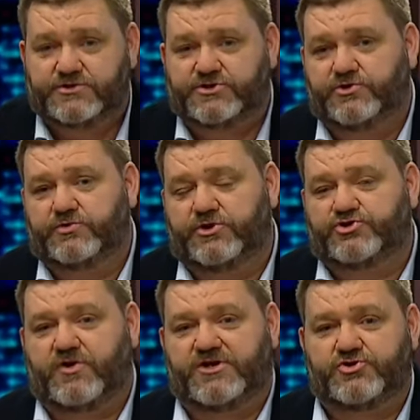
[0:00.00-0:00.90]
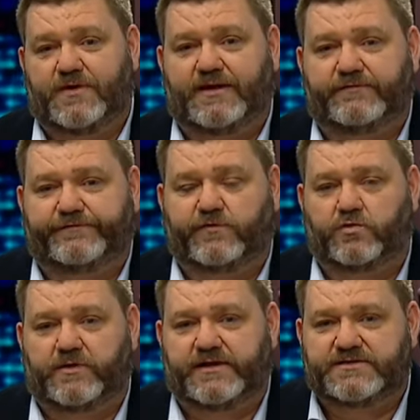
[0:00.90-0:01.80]
to the Treasurer
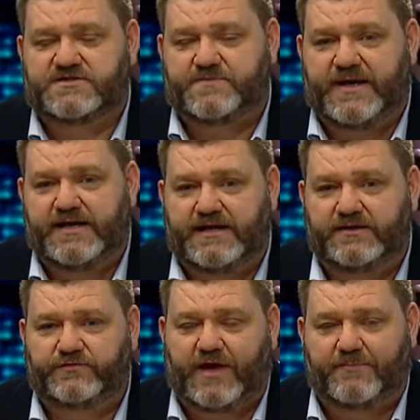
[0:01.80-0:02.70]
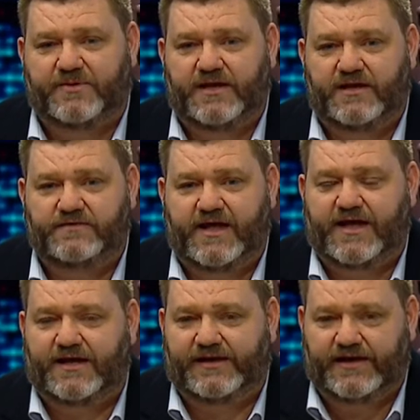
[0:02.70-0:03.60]
for spending to happen in
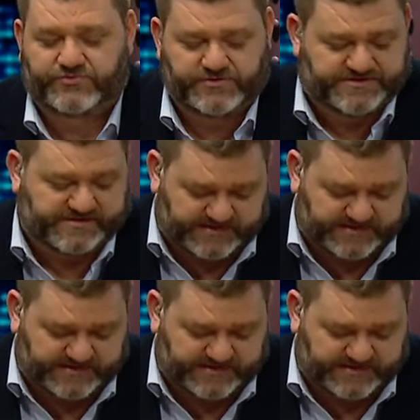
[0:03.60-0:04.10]
their electorates.